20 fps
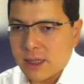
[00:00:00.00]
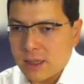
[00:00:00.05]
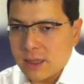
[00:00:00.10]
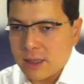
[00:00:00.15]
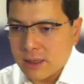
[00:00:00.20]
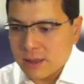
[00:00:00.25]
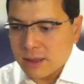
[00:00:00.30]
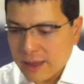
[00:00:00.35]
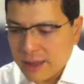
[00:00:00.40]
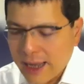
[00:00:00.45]

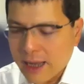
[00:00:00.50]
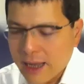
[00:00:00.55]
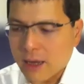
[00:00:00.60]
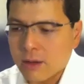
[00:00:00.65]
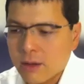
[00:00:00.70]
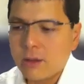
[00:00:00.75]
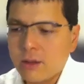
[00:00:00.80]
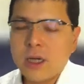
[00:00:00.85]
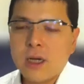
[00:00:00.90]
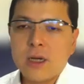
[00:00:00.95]

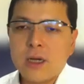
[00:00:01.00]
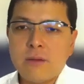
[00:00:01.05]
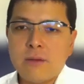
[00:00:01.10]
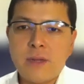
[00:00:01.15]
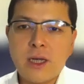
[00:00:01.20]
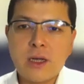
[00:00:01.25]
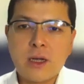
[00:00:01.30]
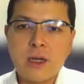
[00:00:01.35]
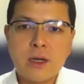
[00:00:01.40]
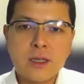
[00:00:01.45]
now,
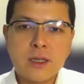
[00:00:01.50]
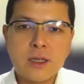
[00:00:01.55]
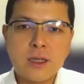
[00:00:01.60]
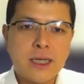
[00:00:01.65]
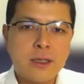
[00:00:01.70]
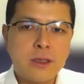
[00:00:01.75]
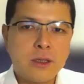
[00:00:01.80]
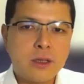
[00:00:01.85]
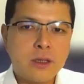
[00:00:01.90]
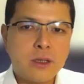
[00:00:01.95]
because
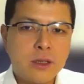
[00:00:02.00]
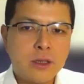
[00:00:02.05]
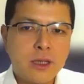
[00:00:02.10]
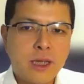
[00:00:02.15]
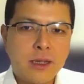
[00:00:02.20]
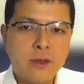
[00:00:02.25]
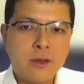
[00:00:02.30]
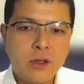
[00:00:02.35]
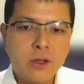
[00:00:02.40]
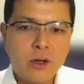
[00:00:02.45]
they
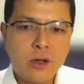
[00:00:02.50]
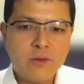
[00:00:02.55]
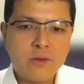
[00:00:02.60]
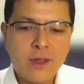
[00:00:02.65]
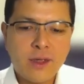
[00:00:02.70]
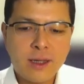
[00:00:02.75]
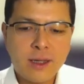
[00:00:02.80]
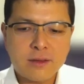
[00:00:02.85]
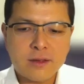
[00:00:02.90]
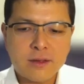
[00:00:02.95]
know
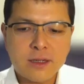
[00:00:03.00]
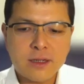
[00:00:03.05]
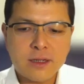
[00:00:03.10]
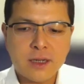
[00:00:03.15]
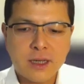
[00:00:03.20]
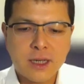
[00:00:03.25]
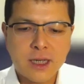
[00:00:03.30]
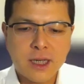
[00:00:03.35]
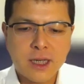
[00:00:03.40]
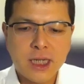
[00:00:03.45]
that
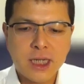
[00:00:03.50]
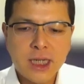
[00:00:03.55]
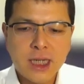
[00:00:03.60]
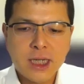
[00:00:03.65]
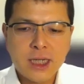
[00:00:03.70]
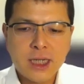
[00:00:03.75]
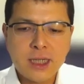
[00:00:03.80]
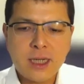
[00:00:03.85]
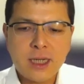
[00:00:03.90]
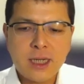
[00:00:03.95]

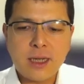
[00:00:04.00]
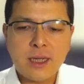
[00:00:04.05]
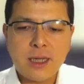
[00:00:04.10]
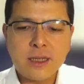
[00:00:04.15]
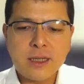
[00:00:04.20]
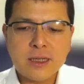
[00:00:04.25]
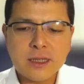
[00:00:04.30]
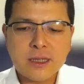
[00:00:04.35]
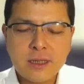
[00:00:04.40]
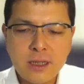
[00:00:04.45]
there
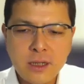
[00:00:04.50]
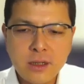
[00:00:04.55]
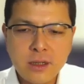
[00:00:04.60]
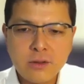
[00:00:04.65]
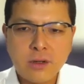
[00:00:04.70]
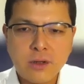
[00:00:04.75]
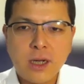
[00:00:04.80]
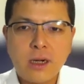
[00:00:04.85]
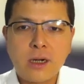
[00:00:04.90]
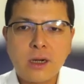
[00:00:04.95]
is
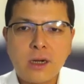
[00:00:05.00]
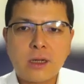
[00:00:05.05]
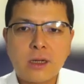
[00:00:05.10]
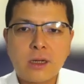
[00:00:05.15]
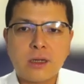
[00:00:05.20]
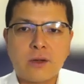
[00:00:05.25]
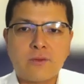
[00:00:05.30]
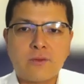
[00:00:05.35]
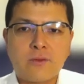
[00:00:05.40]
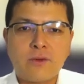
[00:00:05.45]
still a lot
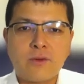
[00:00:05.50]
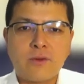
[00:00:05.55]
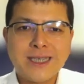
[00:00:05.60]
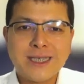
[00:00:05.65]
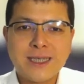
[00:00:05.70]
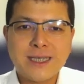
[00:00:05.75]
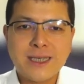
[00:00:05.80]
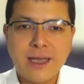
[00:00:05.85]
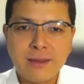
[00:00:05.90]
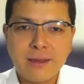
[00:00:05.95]
of
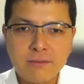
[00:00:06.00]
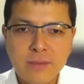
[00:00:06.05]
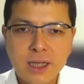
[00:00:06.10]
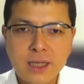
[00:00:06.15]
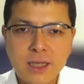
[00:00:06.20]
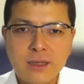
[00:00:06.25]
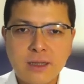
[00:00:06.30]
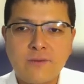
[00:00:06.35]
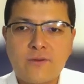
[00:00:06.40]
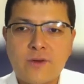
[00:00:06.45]

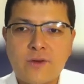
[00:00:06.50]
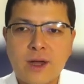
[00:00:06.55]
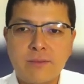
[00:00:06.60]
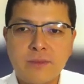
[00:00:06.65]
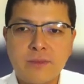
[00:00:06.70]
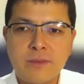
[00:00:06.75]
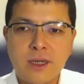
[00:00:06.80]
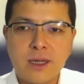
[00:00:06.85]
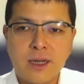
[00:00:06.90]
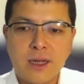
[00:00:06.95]
resentment
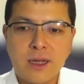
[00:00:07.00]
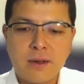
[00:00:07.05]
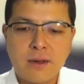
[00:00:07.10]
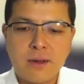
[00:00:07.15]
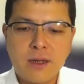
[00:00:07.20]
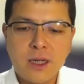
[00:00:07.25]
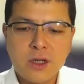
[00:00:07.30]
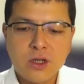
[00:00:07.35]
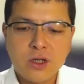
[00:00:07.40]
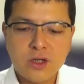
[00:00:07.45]
from the,
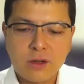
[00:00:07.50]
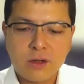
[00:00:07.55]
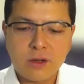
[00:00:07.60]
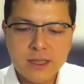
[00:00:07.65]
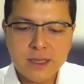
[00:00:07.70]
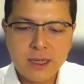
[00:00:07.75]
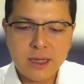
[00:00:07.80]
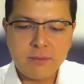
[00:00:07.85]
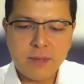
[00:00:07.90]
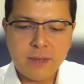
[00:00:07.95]
shall we
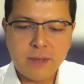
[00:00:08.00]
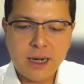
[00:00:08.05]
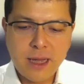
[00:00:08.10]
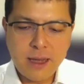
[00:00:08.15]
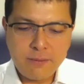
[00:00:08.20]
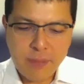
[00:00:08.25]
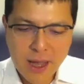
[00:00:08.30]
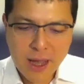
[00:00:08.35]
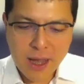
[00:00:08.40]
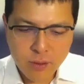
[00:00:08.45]
say, Malay
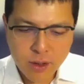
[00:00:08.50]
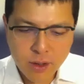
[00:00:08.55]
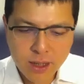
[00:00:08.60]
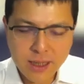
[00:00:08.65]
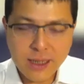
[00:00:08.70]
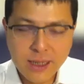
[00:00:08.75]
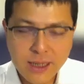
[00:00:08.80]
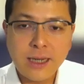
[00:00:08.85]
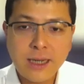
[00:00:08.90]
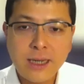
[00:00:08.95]
power
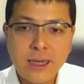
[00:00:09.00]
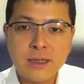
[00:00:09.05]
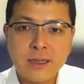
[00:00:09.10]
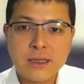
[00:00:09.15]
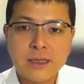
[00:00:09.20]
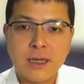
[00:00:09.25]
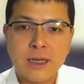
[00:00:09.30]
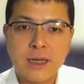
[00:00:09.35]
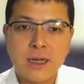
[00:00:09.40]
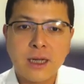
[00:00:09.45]

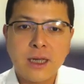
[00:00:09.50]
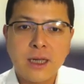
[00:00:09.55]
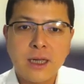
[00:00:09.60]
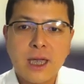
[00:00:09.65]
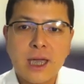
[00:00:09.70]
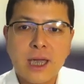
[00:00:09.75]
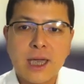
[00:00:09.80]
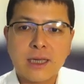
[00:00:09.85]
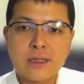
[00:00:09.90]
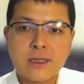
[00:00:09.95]
elites
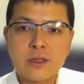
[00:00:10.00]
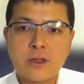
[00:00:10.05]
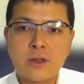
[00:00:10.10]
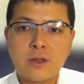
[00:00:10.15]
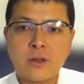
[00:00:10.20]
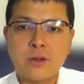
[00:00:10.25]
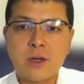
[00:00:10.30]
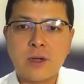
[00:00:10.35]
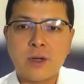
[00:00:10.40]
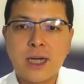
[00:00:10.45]
as
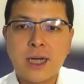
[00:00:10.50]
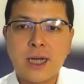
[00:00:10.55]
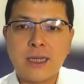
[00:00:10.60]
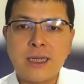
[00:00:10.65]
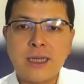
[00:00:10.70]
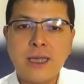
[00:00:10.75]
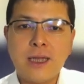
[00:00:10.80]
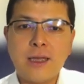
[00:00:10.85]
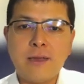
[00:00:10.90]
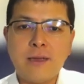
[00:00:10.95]
to
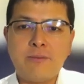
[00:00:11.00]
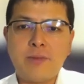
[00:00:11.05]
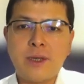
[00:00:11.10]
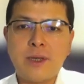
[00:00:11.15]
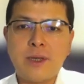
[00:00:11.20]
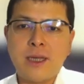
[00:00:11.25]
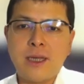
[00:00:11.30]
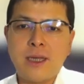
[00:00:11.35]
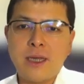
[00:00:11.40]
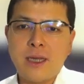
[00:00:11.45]

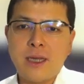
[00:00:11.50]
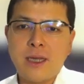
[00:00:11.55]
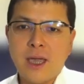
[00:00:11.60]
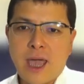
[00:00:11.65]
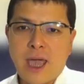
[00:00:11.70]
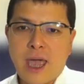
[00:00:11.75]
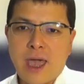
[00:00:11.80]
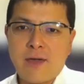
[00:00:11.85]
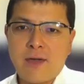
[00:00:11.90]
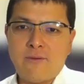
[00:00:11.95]
DAP
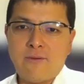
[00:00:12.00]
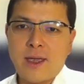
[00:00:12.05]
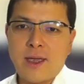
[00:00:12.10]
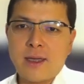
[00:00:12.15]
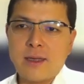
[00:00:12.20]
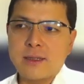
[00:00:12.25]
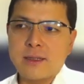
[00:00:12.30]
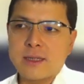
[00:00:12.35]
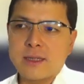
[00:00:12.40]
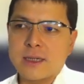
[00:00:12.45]

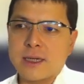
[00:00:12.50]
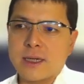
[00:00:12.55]
having